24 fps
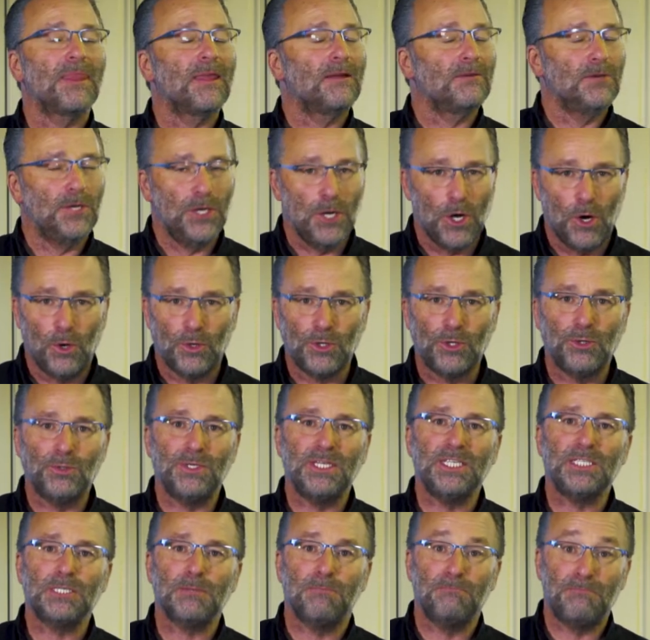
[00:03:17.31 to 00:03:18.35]
No, you
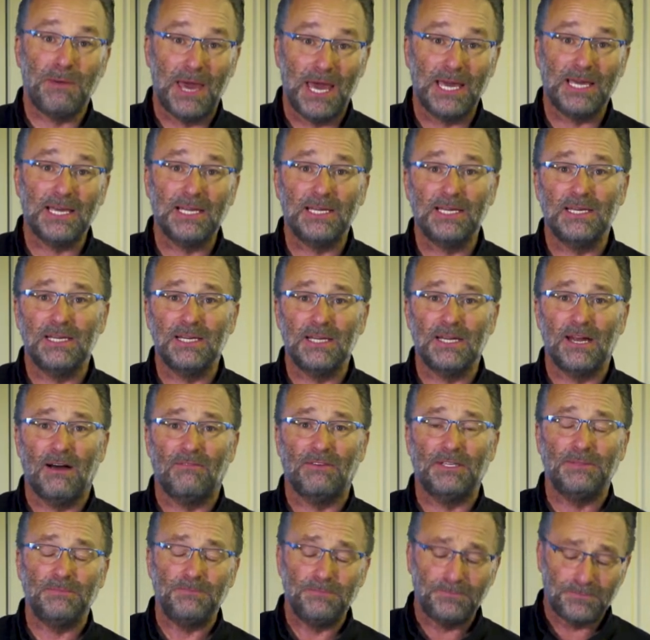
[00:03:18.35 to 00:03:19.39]
need to bake it in an
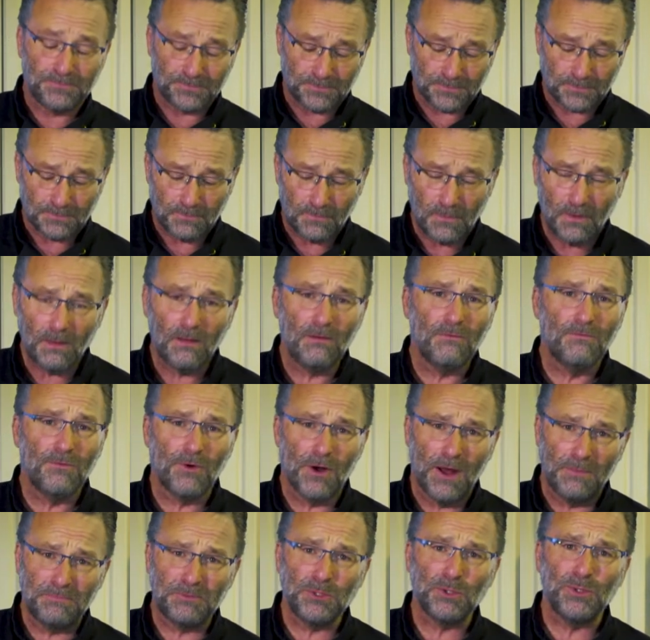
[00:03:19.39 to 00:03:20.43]
oven for
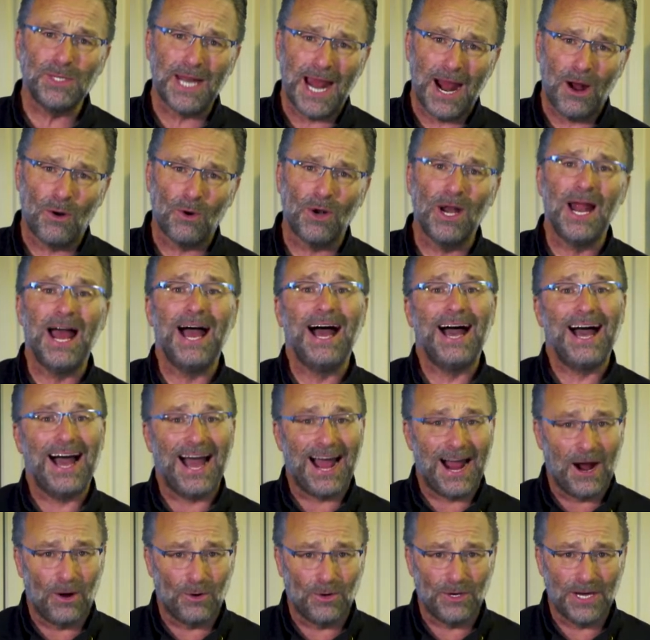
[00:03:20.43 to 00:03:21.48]
up to an hour,
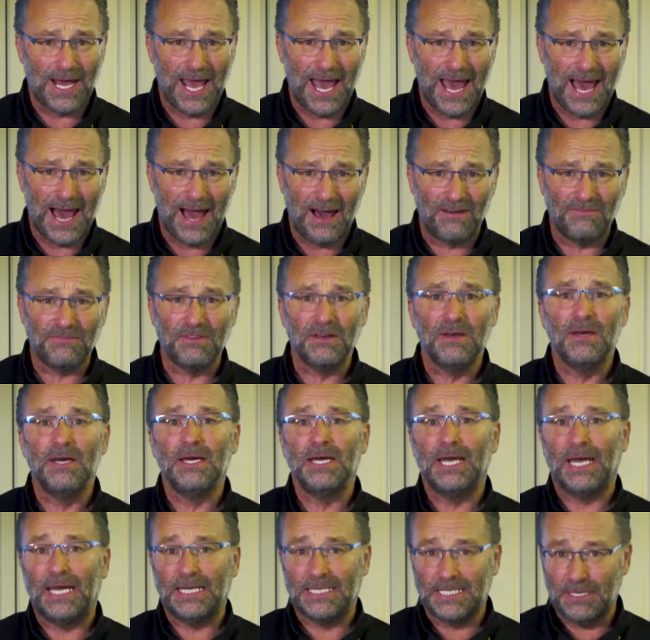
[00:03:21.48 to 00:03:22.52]
hour and a half,
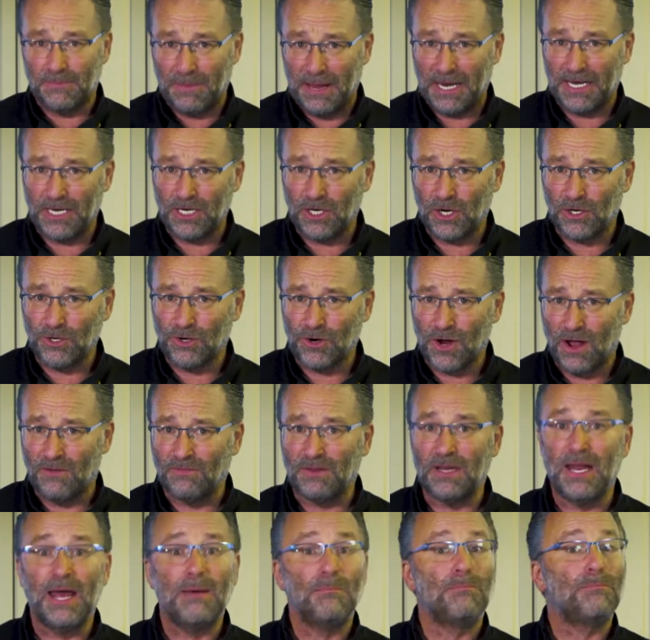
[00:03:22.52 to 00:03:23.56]
depending on your
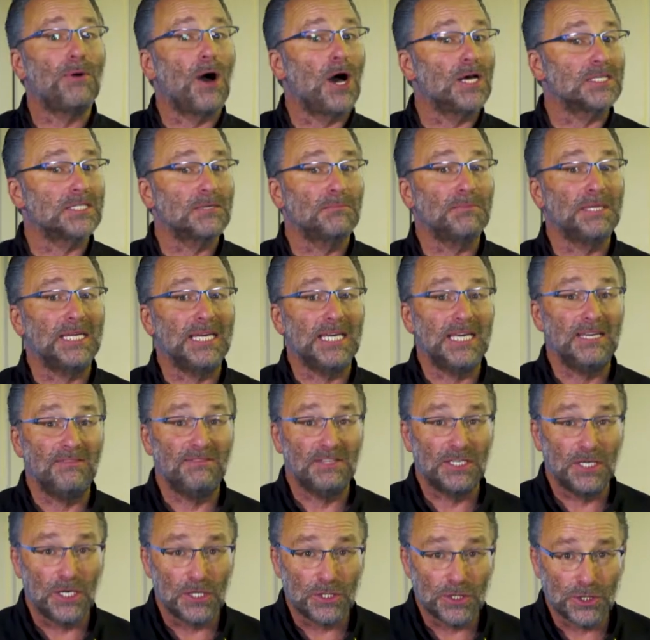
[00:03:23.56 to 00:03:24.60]
oven, possibly
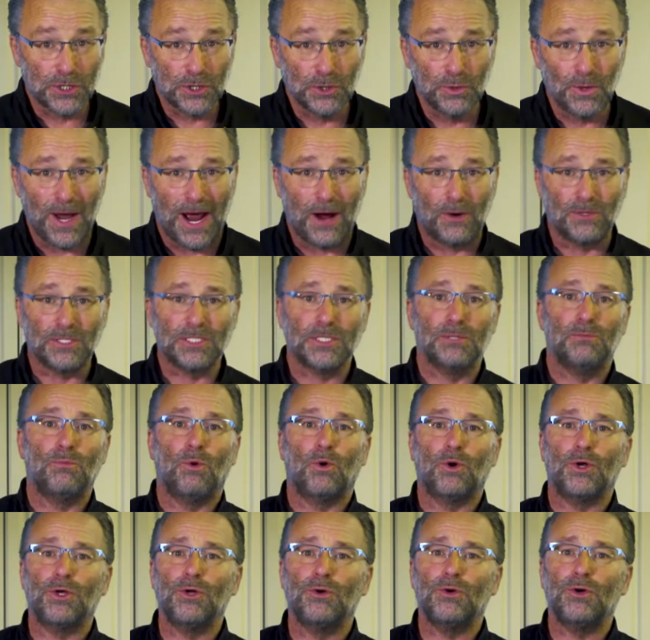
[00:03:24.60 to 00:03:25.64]
even 2 hours. The
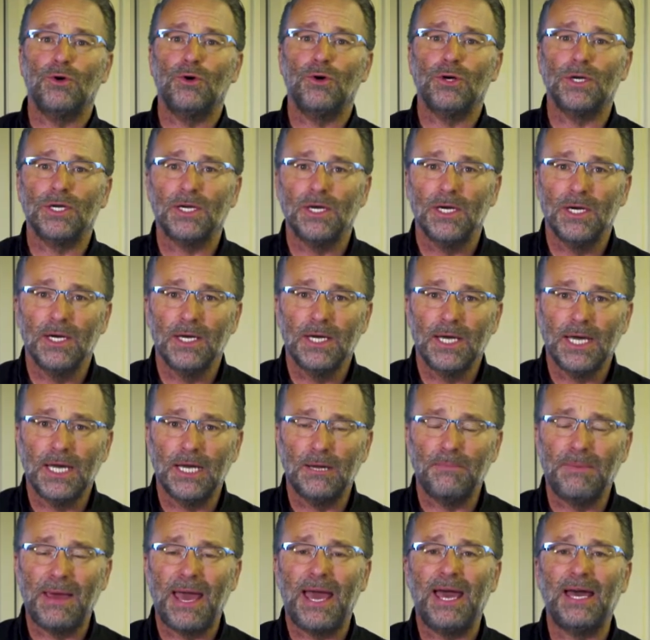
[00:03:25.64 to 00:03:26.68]
more you cook in
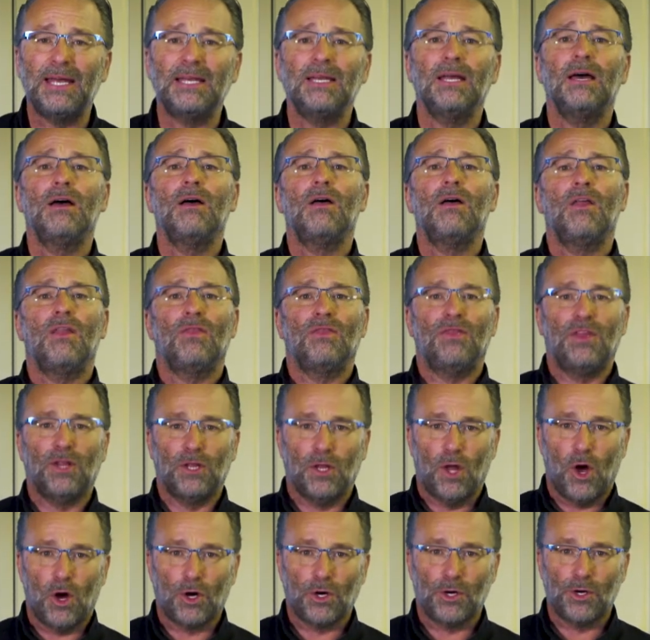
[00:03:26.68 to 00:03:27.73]
a pan, the
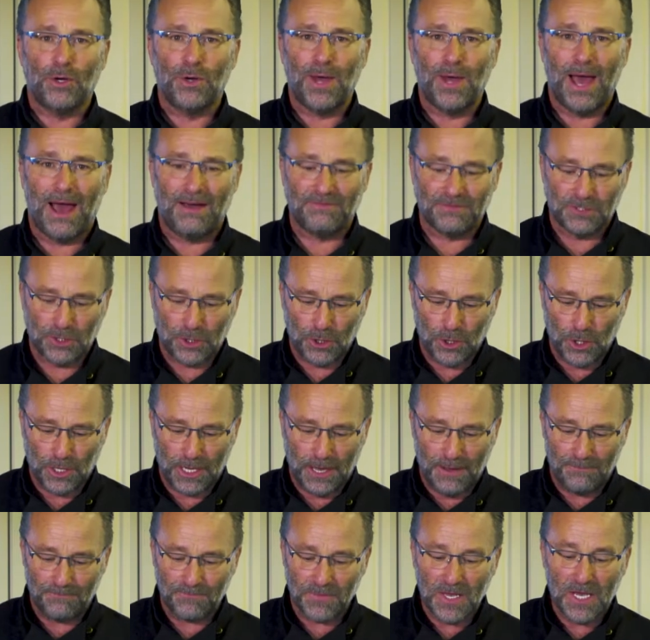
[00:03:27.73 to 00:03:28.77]
longer you have to cook it.